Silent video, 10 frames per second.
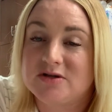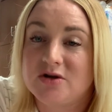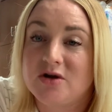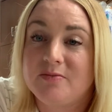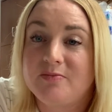So
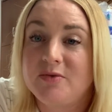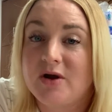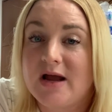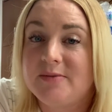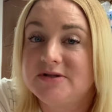
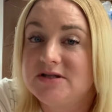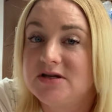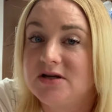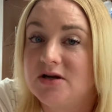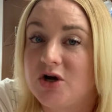you're able
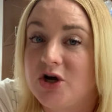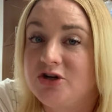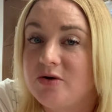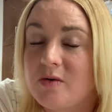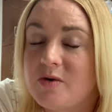to
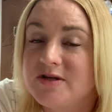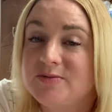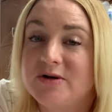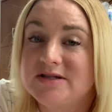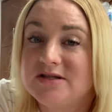earn your rewards
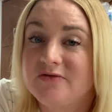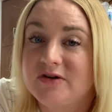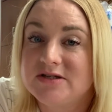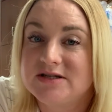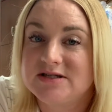points in the
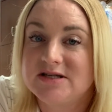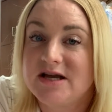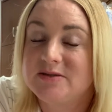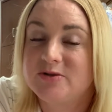first 60 days,